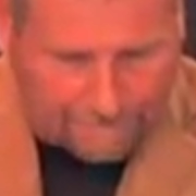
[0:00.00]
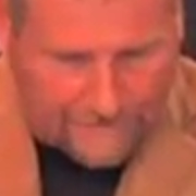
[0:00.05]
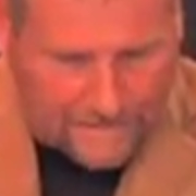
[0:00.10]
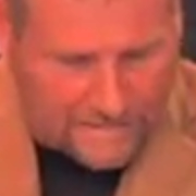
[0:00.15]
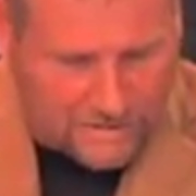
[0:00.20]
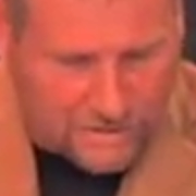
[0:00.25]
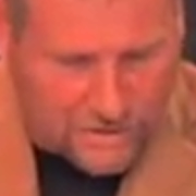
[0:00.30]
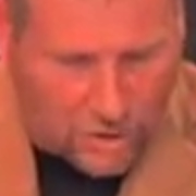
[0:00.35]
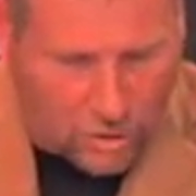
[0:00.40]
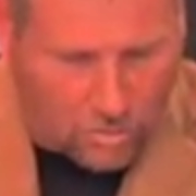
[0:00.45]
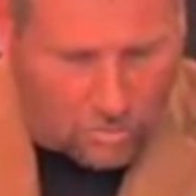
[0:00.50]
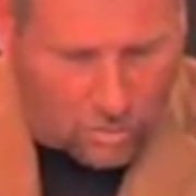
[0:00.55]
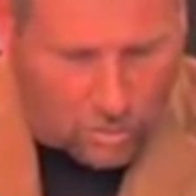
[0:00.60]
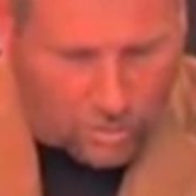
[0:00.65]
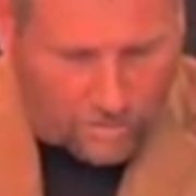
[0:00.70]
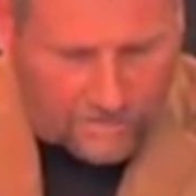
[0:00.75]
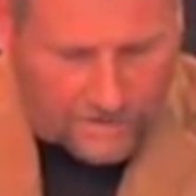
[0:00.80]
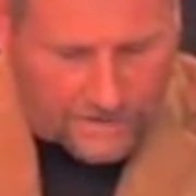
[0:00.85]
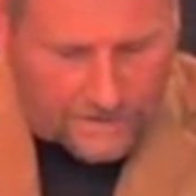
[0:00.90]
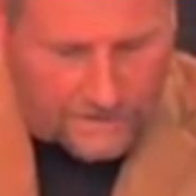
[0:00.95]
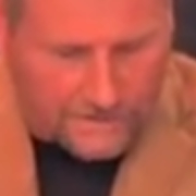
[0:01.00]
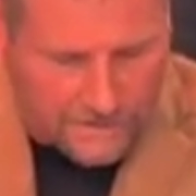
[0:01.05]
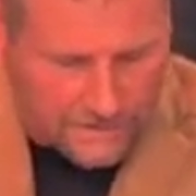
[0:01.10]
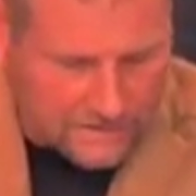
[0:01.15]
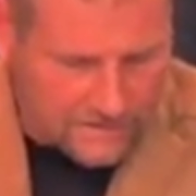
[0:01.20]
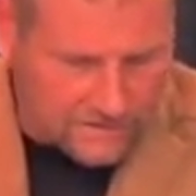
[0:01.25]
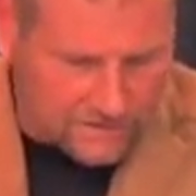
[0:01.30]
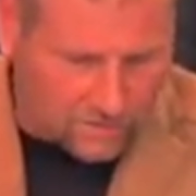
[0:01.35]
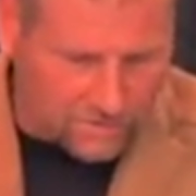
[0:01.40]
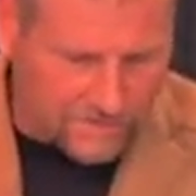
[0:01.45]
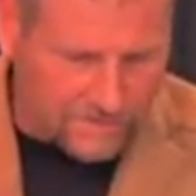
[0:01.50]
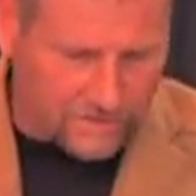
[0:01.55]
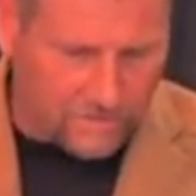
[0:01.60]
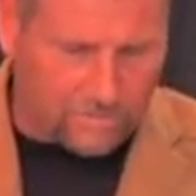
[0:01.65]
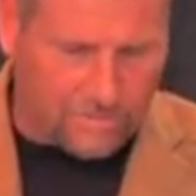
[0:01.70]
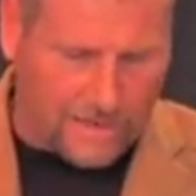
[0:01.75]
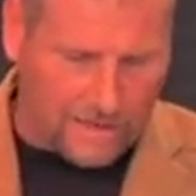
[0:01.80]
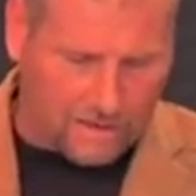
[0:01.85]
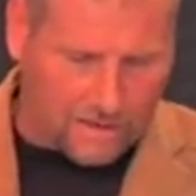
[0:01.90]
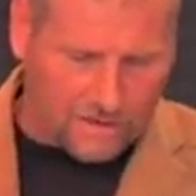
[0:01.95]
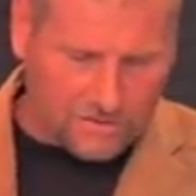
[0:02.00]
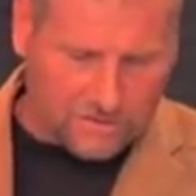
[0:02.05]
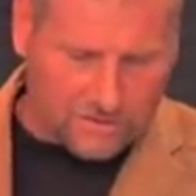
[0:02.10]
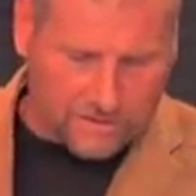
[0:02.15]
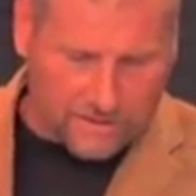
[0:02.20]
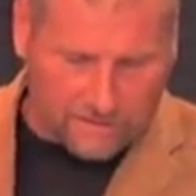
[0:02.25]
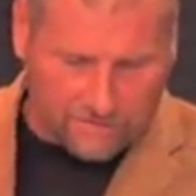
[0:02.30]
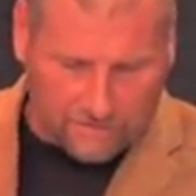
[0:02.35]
is no more than sociobiological